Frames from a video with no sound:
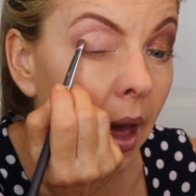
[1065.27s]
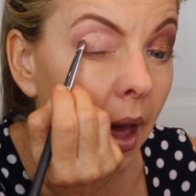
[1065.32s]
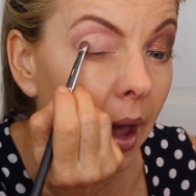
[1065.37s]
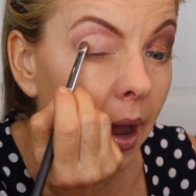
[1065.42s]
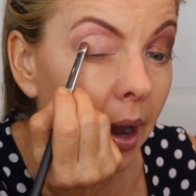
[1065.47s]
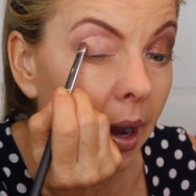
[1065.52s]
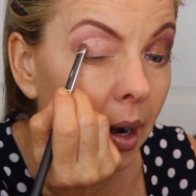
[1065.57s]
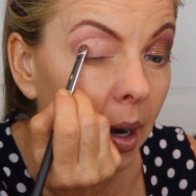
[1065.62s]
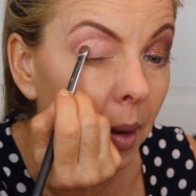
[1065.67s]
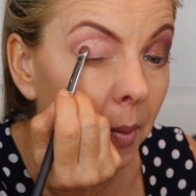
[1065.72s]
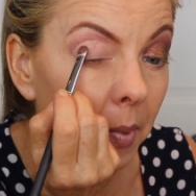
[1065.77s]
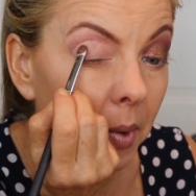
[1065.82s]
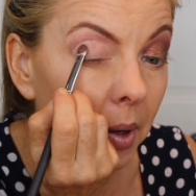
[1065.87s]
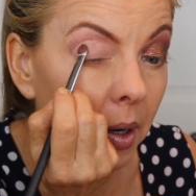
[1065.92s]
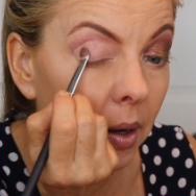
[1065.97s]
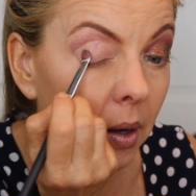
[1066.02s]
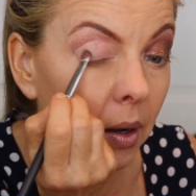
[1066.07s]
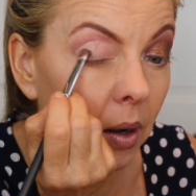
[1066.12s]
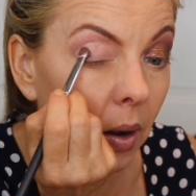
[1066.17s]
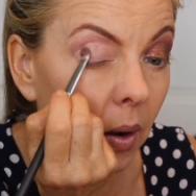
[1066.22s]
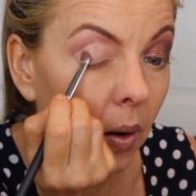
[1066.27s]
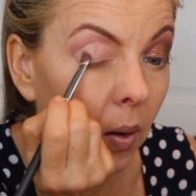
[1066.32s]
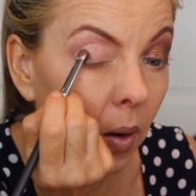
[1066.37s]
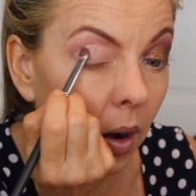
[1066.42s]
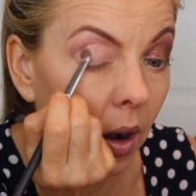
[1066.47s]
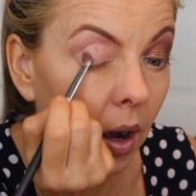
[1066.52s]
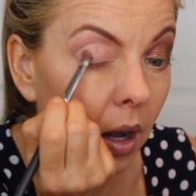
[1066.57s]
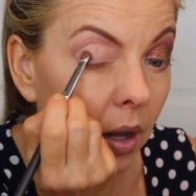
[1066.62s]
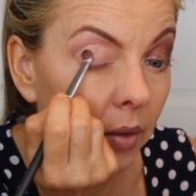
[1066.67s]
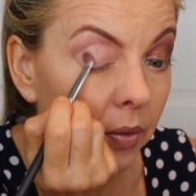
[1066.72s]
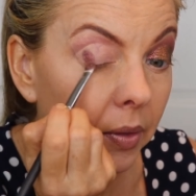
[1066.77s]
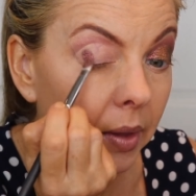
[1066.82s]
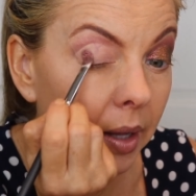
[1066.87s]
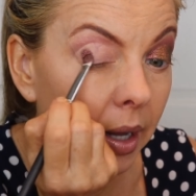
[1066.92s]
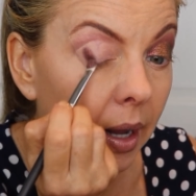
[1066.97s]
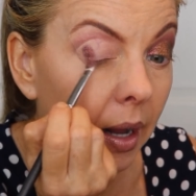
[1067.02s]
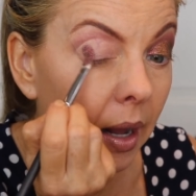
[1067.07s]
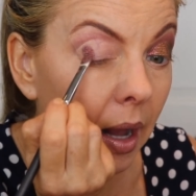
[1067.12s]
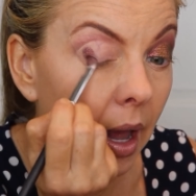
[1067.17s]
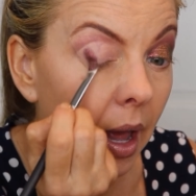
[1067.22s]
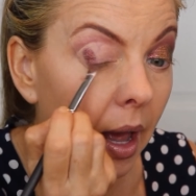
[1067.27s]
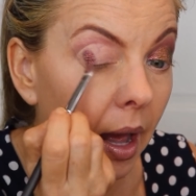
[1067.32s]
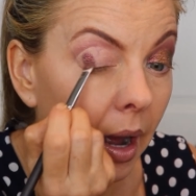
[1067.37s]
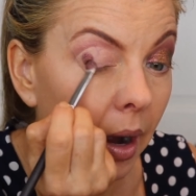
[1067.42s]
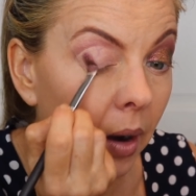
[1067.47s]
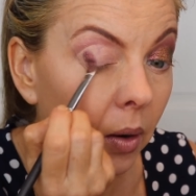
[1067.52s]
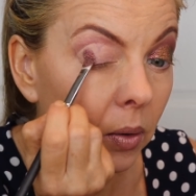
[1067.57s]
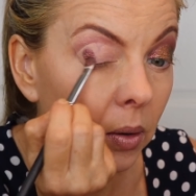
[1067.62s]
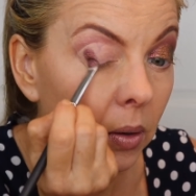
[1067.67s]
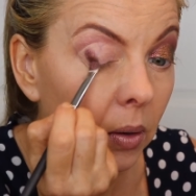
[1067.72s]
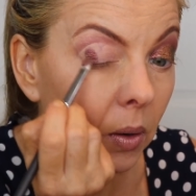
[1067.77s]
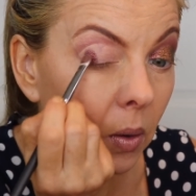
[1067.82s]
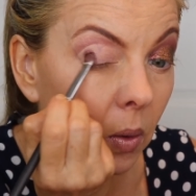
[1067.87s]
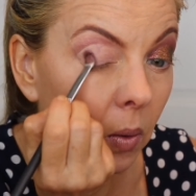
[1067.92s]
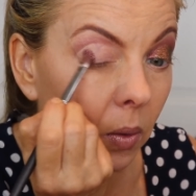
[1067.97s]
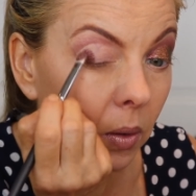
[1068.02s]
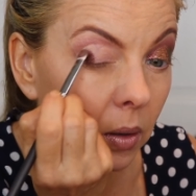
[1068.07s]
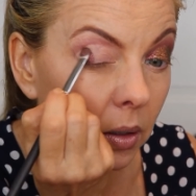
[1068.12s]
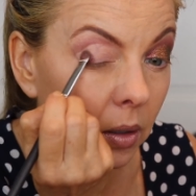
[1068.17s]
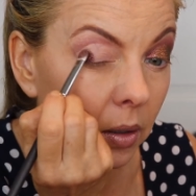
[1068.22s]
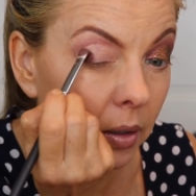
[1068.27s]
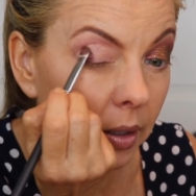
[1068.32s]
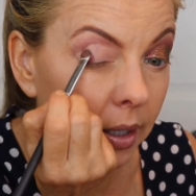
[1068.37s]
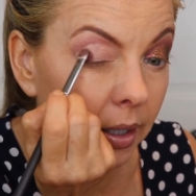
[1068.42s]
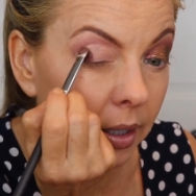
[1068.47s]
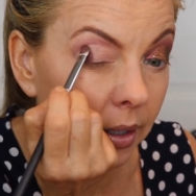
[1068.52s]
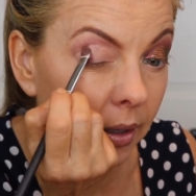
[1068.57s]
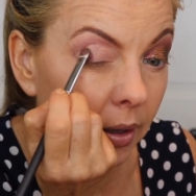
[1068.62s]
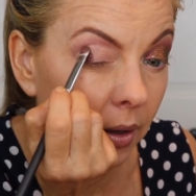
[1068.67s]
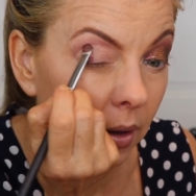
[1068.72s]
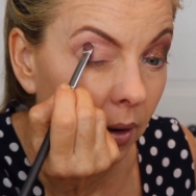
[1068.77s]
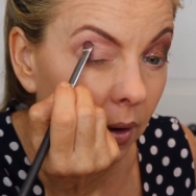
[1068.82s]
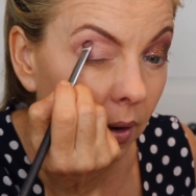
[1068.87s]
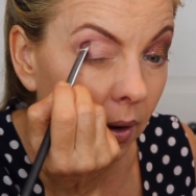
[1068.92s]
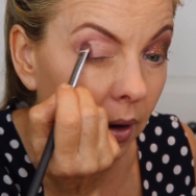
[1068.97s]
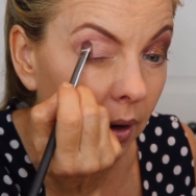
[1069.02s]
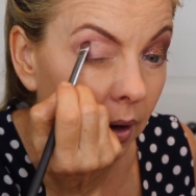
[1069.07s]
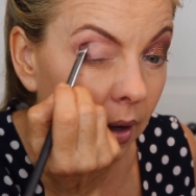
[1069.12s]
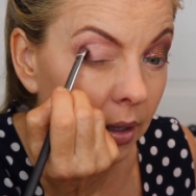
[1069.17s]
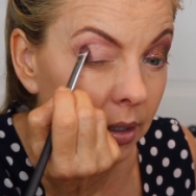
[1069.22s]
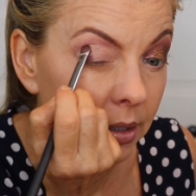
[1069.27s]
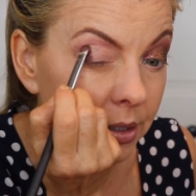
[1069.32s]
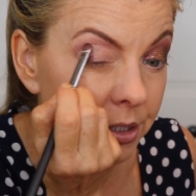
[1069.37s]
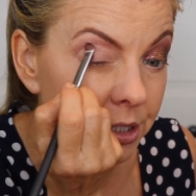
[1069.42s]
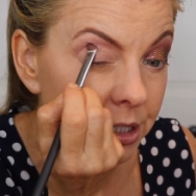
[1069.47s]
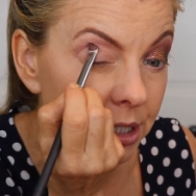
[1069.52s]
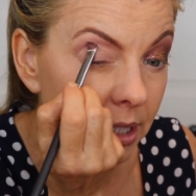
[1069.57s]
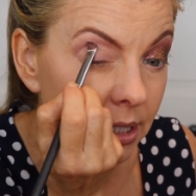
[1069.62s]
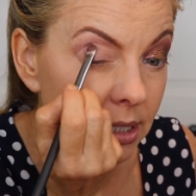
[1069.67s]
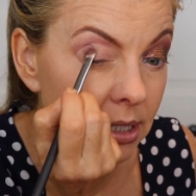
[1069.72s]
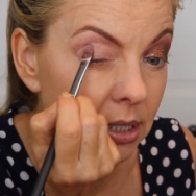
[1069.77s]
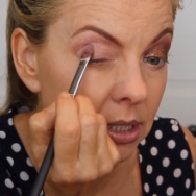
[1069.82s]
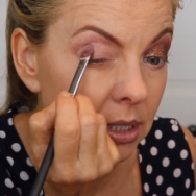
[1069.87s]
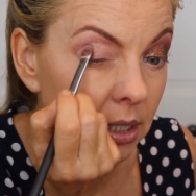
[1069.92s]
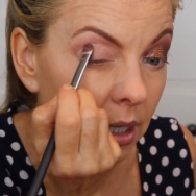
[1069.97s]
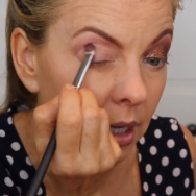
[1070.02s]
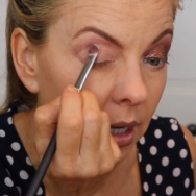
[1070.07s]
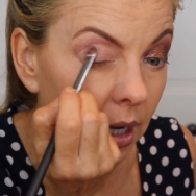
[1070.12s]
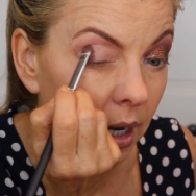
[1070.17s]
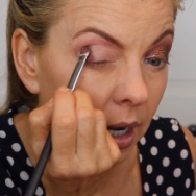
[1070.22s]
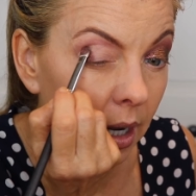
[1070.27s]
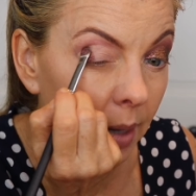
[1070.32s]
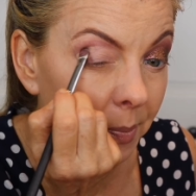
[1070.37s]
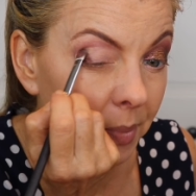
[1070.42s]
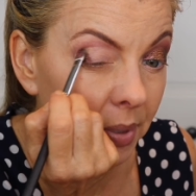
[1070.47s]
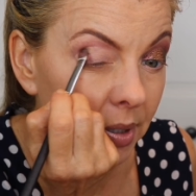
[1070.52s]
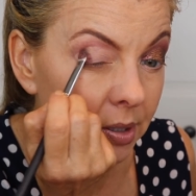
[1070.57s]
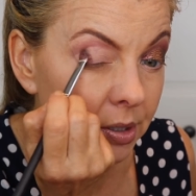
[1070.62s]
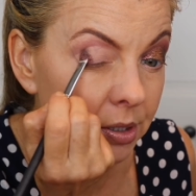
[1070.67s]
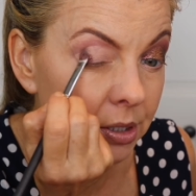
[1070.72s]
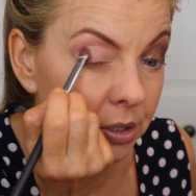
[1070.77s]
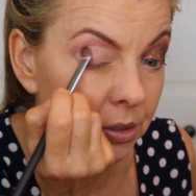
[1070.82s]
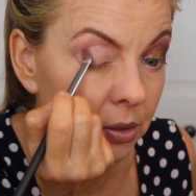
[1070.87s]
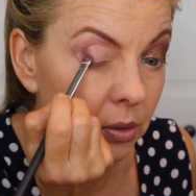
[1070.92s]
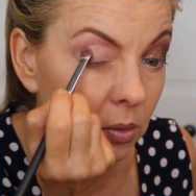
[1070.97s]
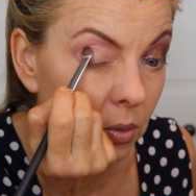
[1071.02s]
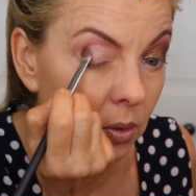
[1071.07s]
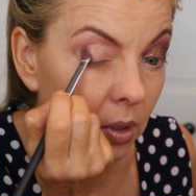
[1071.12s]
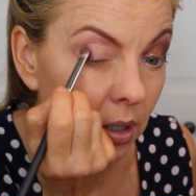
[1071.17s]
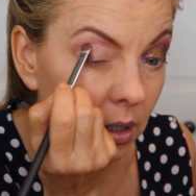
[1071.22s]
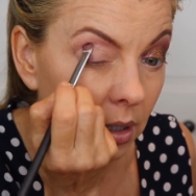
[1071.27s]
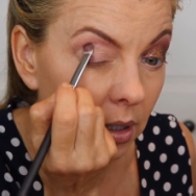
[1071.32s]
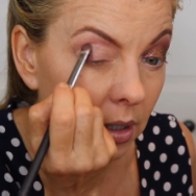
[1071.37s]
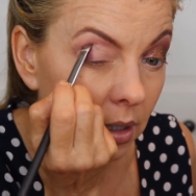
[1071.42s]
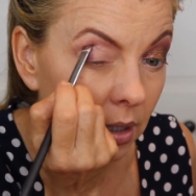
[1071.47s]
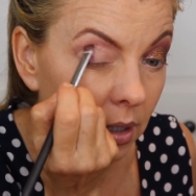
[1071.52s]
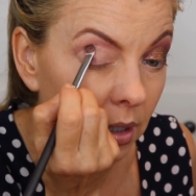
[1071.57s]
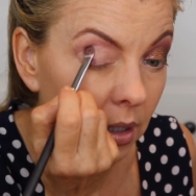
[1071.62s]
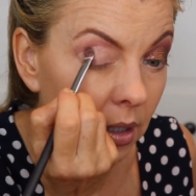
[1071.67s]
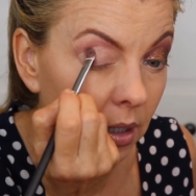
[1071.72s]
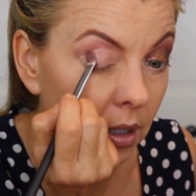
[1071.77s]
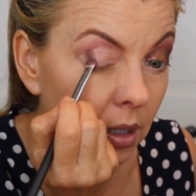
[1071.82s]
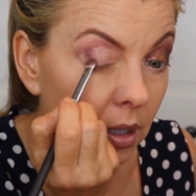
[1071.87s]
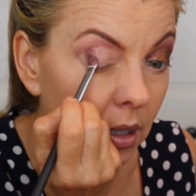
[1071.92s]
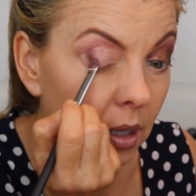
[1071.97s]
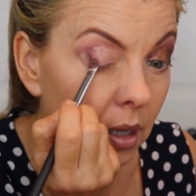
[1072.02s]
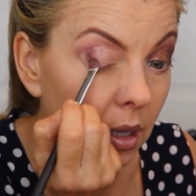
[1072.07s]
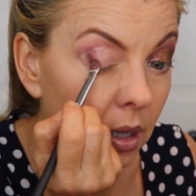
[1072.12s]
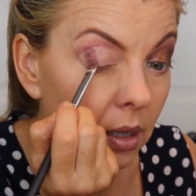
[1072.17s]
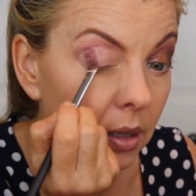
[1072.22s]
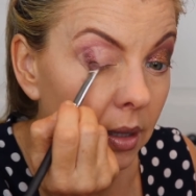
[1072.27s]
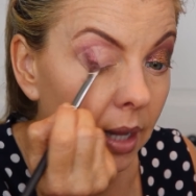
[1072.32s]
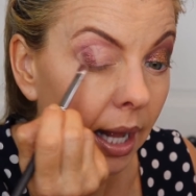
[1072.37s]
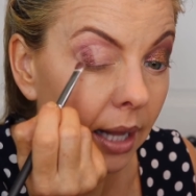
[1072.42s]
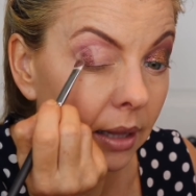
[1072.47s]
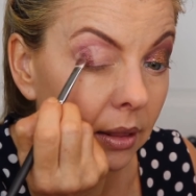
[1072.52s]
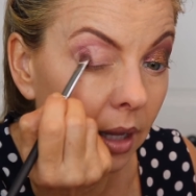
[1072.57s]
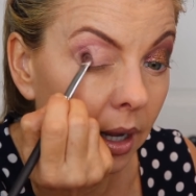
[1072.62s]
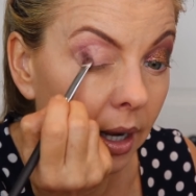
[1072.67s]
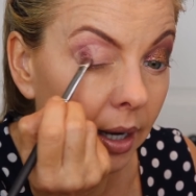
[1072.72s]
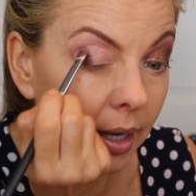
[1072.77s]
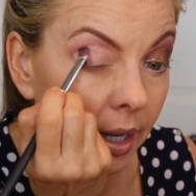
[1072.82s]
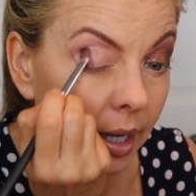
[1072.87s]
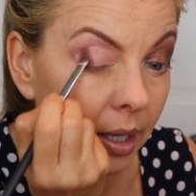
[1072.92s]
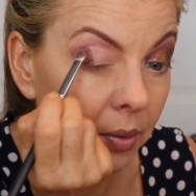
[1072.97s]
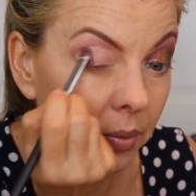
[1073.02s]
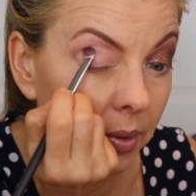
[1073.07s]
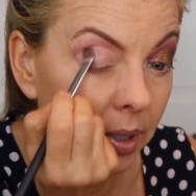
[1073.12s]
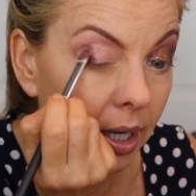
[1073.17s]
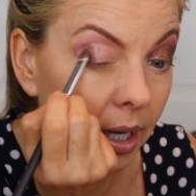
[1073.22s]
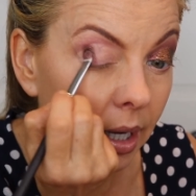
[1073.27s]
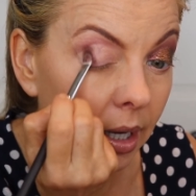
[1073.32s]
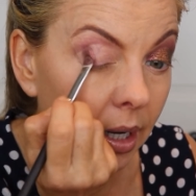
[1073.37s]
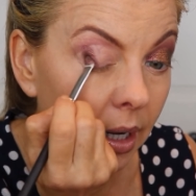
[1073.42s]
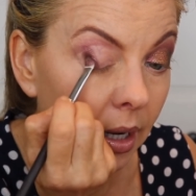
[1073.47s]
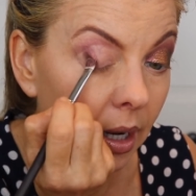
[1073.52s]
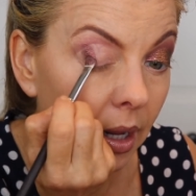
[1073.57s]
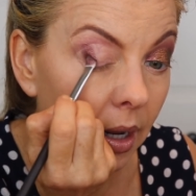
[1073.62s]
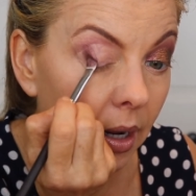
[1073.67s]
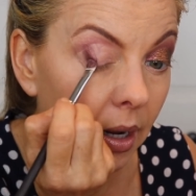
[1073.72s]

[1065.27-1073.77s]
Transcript: and I'm going to go on the outer corner here, just up to that line I created.